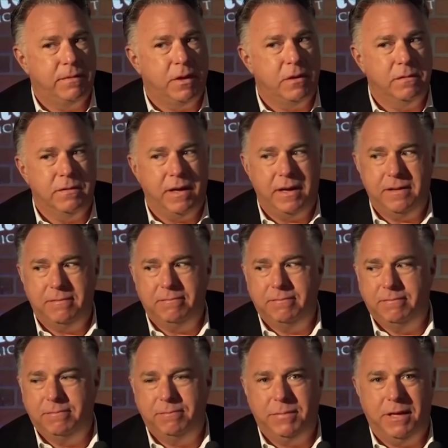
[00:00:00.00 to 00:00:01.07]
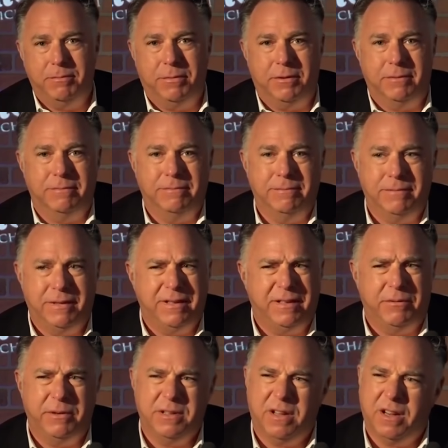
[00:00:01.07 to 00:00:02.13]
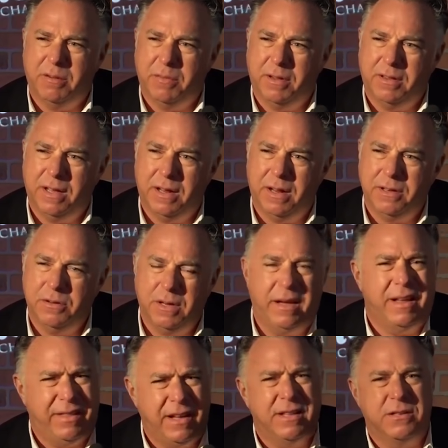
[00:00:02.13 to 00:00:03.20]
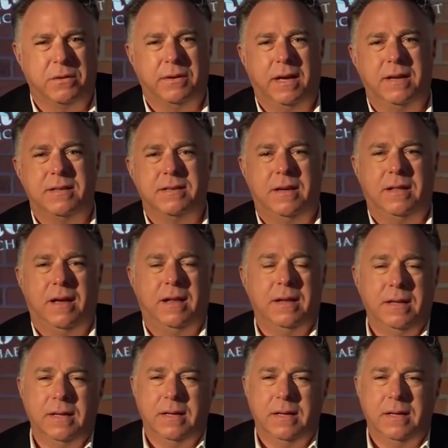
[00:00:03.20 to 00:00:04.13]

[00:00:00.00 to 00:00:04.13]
COVID people. Can we talk about that on YouTube? I think it's okay to say that.